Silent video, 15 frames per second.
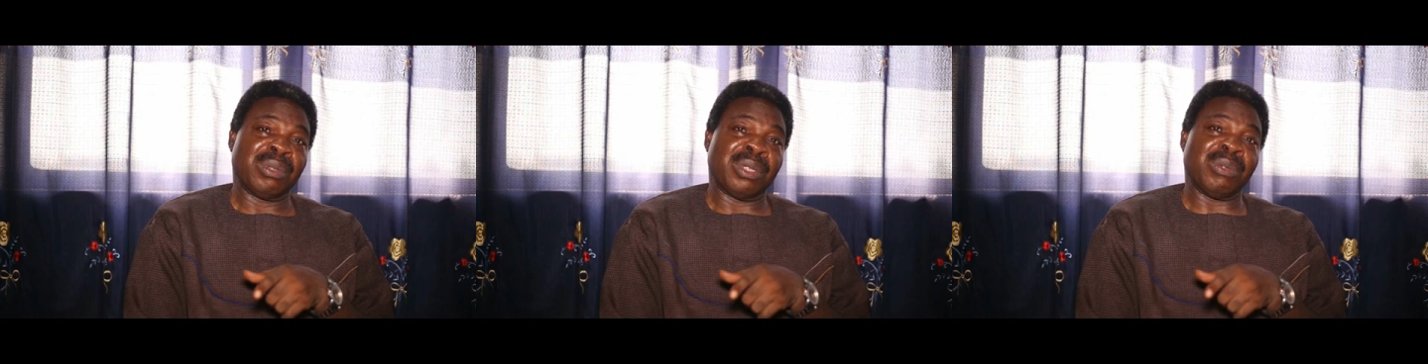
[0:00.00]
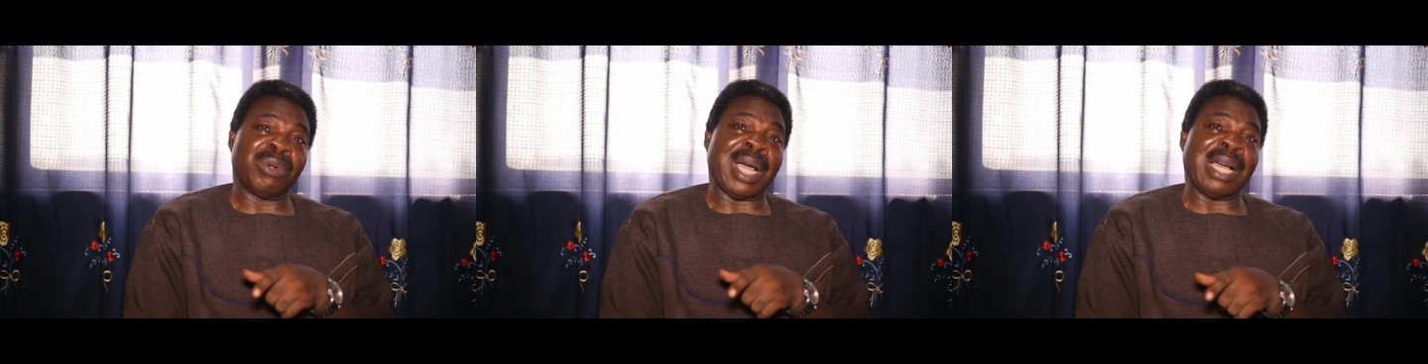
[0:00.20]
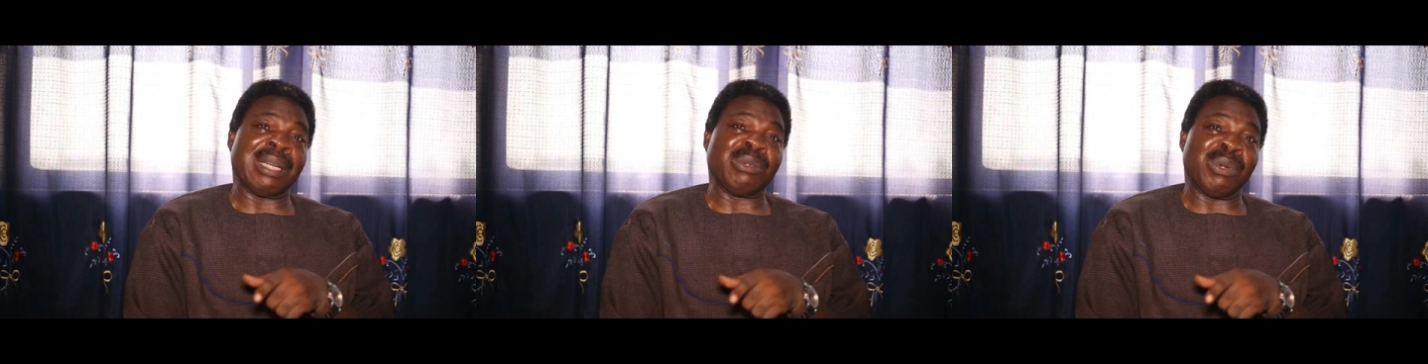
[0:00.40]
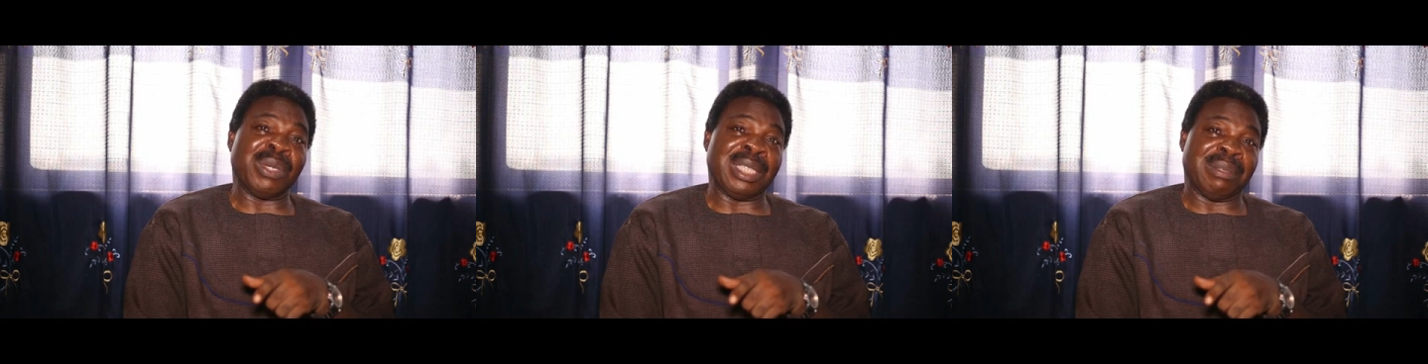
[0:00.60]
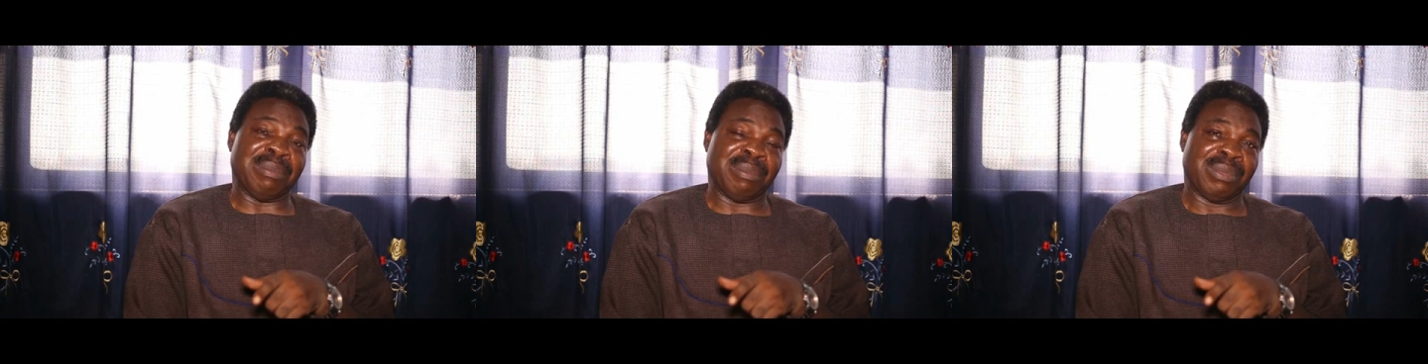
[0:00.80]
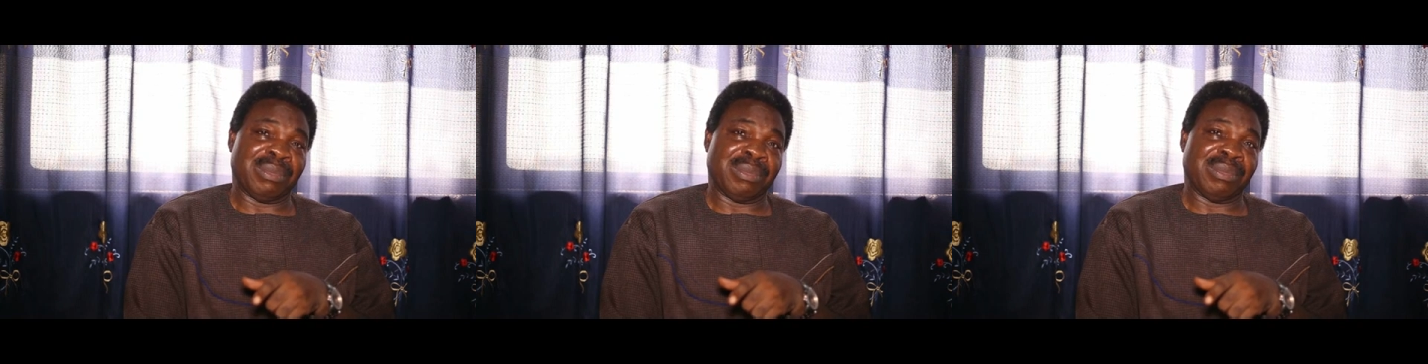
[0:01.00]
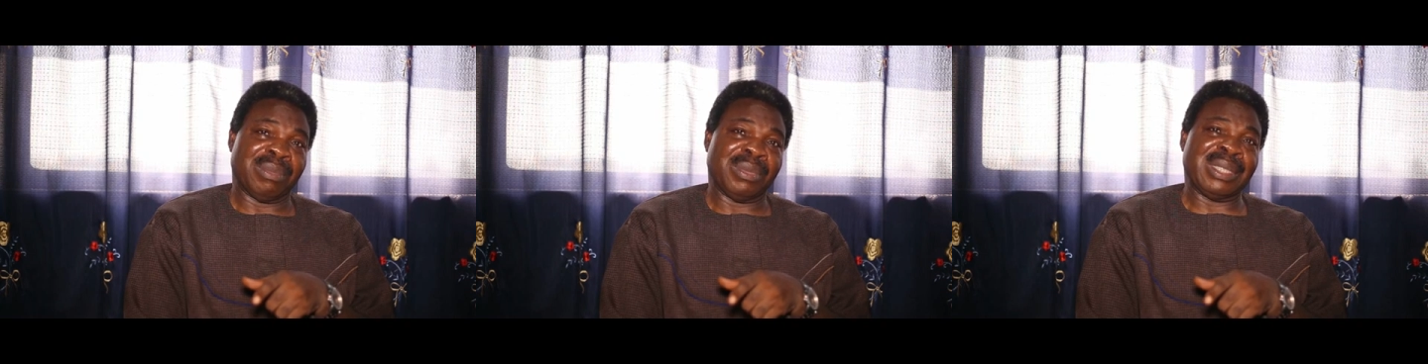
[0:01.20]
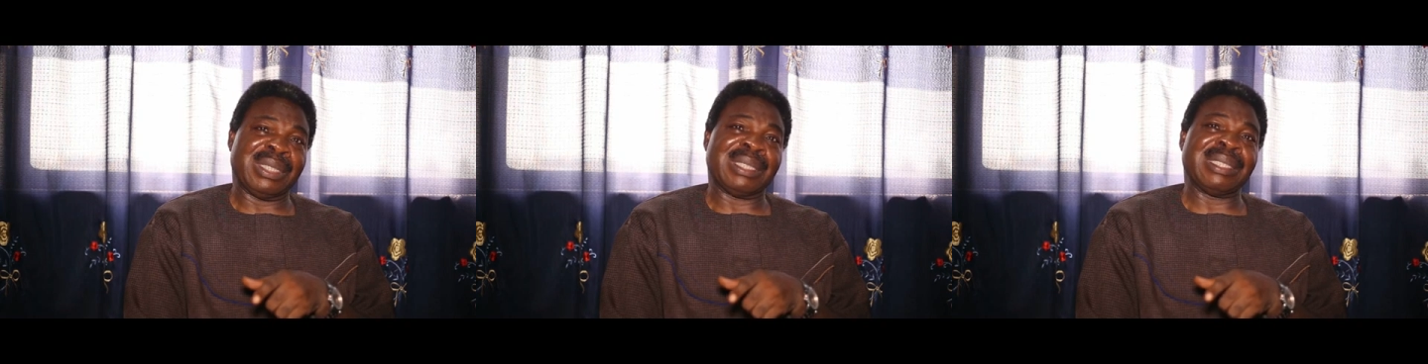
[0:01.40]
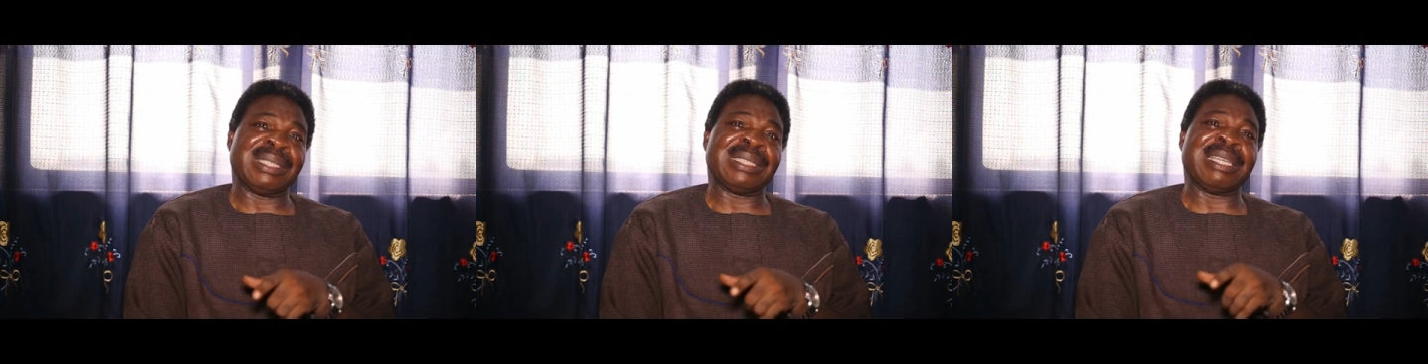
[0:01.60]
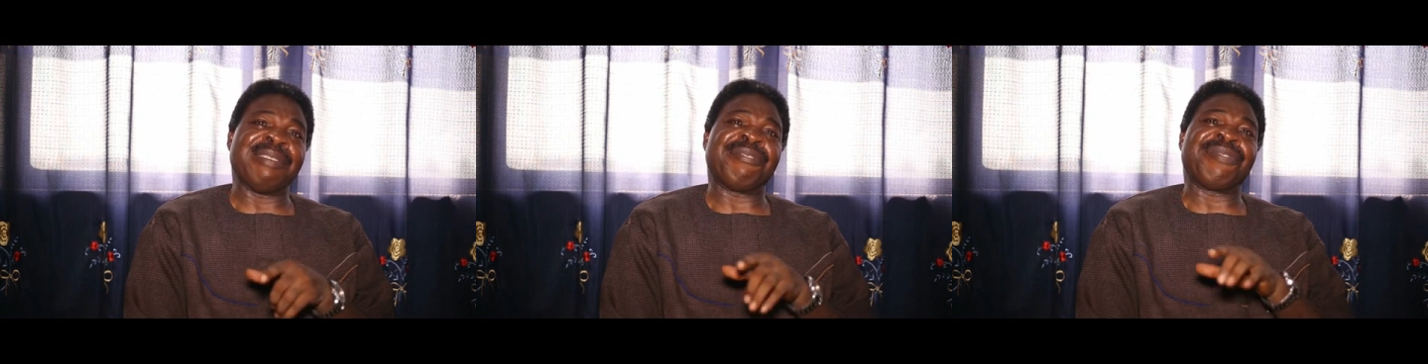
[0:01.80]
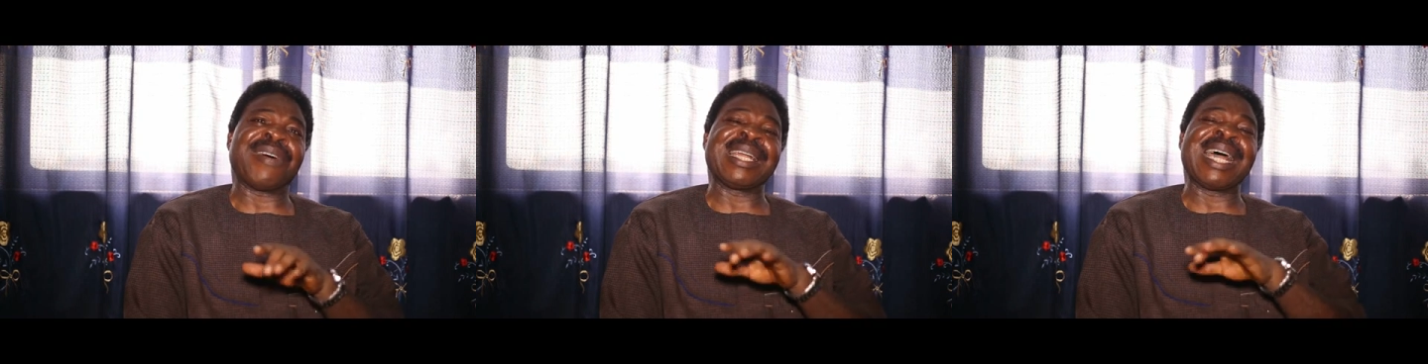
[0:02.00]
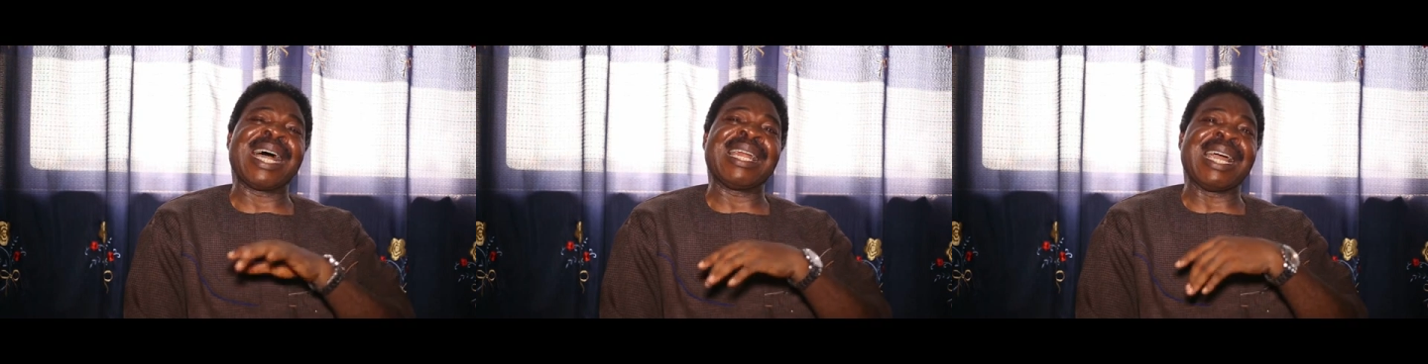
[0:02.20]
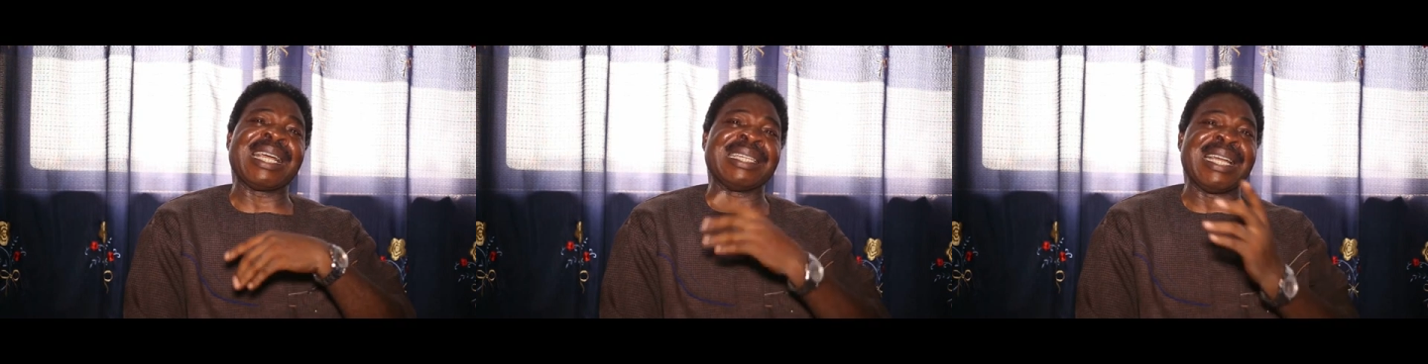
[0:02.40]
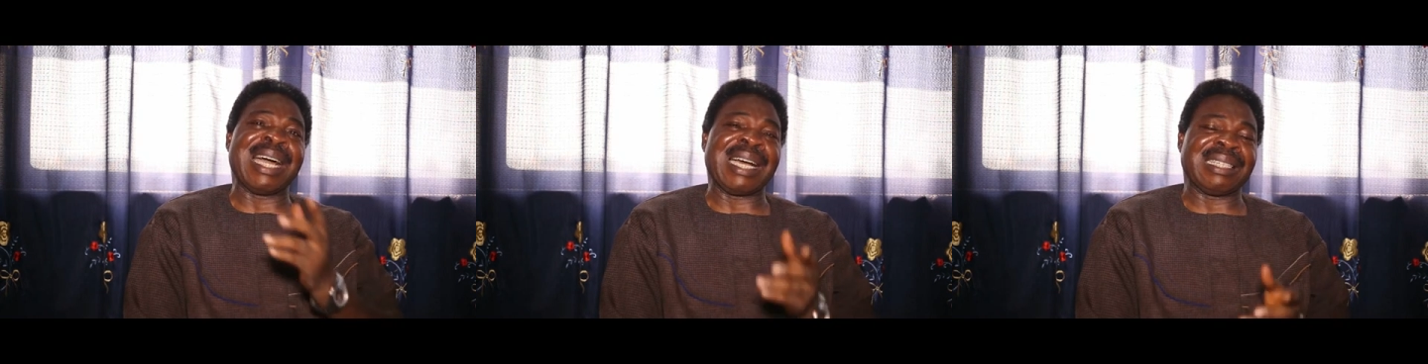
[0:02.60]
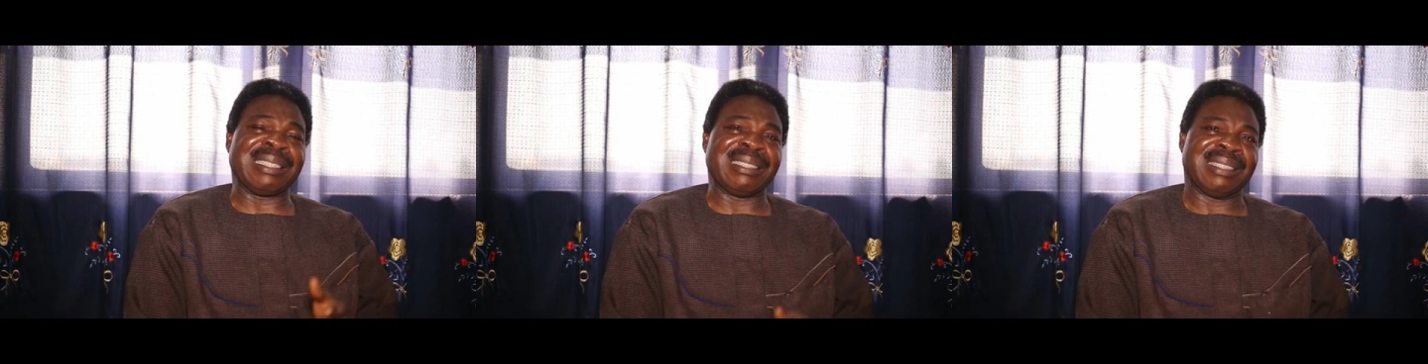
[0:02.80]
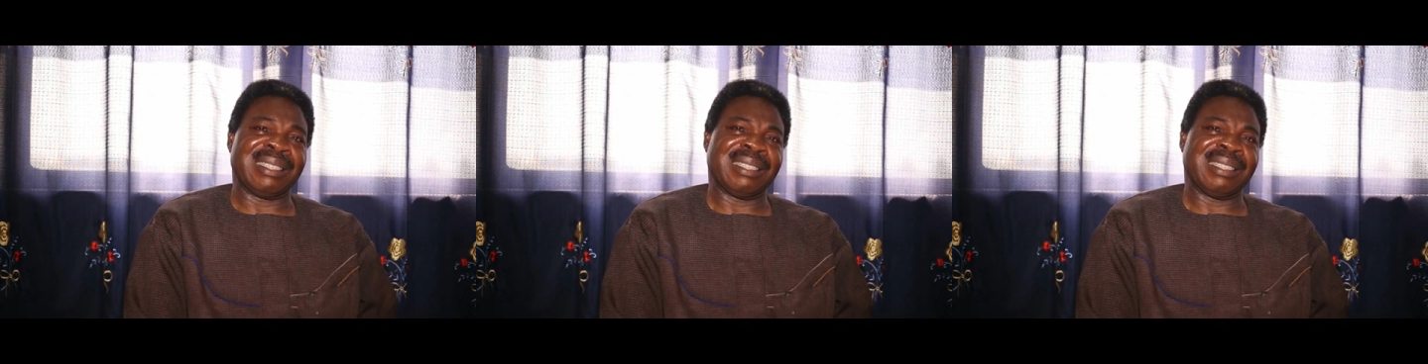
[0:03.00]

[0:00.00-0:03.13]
The way I know him, it's a father like that.